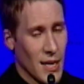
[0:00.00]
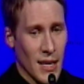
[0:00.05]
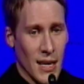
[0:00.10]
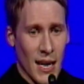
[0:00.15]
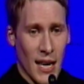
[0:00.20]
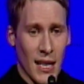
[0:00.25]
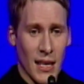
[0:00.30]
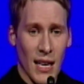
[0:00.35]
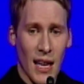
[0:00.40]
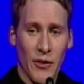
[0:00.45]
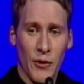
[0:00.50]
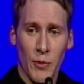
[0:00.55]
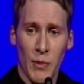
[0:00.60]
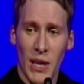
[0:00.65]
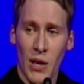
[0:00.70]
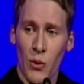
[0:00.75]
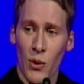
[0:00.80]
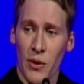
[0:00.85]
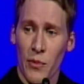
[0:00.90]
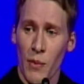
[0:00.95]
and left me
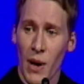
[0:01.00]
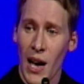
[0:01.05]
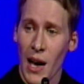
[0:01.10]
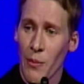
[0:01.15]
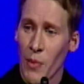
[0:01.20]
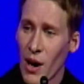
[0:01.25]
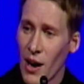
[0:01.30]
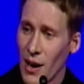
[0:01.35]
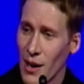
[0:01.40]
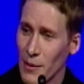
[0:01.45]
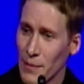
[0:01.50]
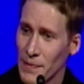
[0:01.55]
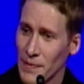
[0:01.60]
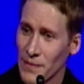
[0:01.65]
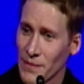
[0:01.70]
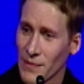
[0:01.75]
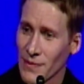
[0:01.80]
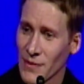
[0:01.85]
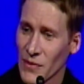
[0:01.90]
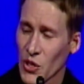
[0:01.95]
with my
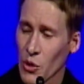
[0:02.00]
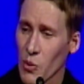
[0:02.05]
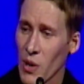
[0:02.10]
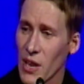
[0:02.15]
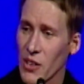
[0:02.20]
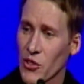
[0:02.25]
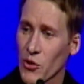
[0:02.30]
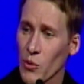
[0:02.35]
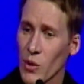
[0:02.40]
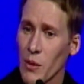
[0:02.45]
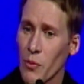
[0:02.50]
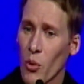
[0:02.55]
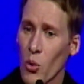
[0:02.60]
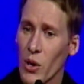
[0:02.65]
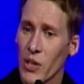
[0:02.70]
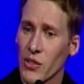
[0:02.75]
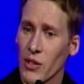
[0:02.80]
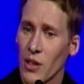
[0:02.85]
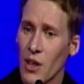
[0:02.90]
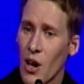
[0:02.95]
mom to raise 3
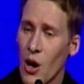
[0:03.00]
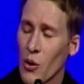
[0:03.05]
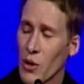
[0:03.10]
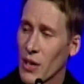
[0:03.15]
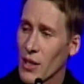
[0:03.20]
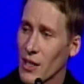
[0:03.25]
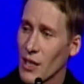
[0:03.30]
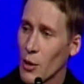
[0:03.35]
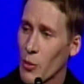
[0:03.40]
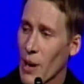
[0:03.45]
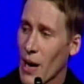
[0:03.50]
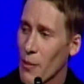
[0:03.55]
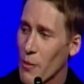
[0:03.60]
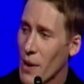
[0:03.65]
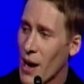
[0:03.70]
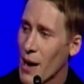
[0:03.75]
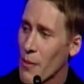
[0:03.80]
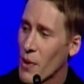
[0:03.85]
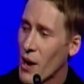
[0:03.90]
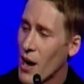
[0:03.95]
boys alone. And a little about
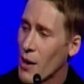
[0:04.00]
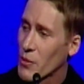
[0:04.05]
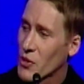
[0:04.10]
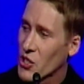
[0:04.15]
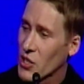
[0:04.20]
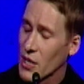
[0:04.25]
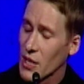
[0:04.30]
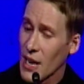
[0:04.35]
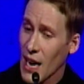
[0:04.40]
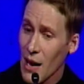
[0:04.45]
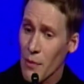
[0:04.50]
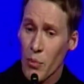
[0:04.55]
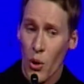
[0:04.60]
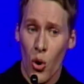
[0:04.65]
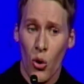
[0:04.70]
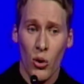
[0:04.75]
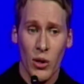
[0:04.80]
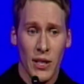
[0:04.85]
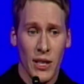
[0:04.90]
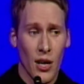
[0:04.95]
my mom, she had
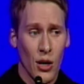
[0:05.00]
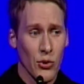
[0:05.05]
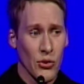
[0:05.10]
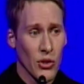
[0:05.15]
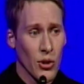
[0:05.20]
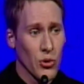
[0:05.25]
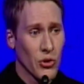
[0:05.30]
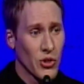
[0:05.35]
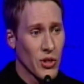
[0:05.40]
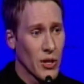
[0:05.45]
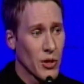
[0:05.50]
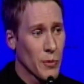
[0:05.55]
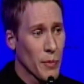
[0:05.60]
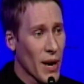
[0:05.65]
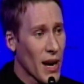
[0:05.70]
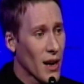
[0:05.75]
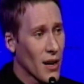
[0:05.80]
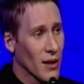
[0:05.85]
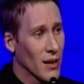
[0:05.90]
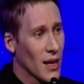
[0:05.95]
polio, so she's
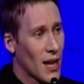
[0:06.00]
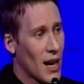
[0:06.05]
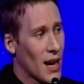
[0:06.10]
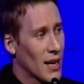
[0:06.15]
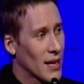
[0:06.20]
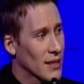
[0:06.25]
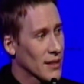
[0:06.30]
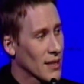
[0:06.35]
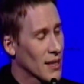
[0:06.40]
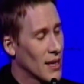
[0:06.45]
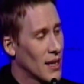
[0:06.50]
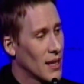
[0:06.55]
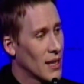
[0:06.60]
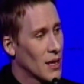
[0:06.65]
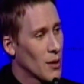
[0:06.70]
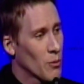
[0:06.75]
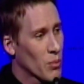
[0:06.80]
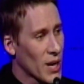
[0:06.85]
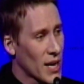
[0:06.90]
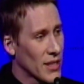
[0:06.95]
paralyzed.
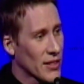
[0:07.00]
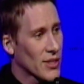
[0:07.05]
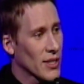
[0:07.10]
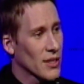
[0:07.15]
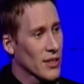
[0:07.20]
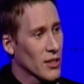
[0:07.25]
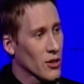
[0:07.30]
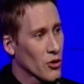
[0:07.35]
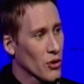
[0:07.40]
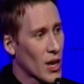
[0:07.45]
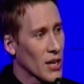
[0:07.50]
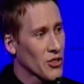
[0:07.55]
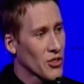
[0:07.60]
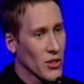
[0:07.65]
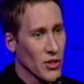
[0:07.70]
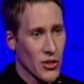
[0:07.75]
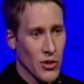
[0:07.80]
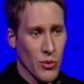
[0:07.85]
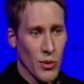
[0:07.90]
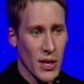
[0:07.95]
Braces and
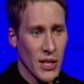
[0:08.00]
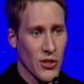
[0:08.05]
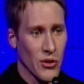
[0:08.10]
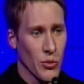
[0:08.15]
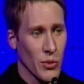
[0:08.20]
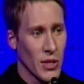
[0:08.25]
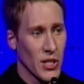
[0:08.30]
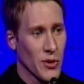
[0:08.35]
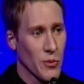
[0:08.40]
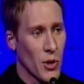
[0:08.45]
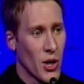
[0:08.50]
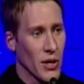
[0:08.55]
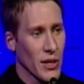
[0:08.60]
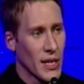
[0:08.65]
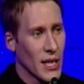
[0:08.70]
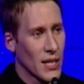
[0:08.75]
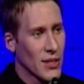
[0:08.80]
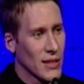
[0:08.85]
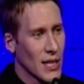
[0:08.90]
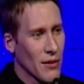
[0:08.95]
crutches to raise 3 small
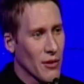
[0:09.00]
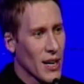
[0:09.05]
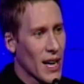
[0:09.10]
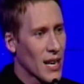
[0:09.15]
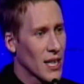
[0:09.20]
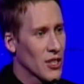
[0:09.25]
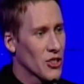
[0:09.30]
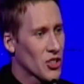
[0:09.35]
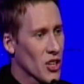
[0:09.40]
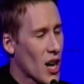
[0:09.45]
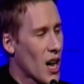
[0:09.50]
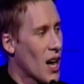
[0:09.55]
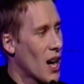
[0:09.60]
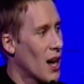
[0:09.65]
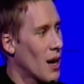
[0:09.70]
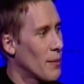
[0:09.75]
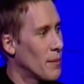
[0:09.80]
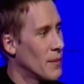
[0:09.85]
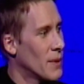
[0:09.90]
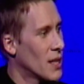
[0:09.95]
kids, never had a job,